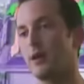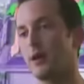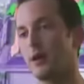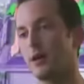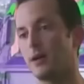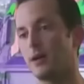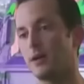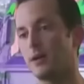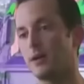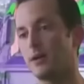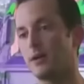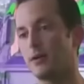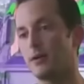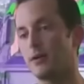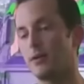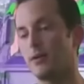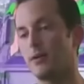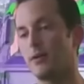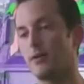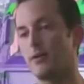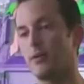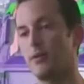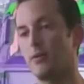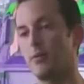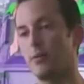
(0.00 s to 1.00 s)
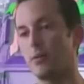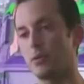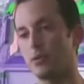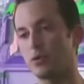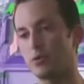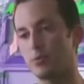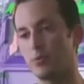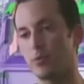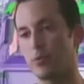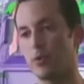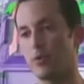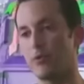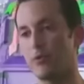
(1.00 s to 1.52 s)
are uh, the
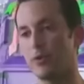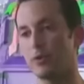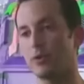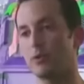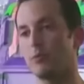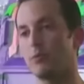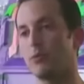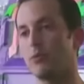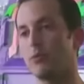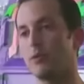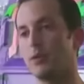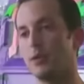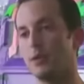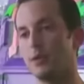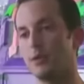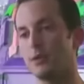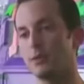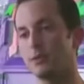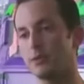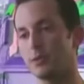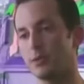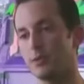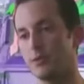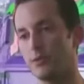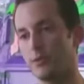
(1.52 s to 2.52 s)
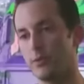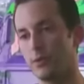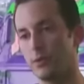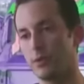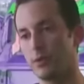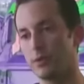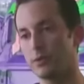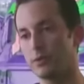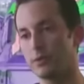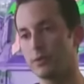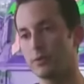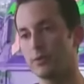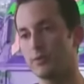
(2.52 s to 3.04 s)
most profitable years
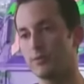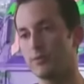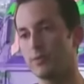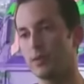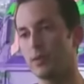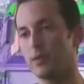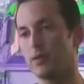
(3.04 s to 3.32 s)
for us.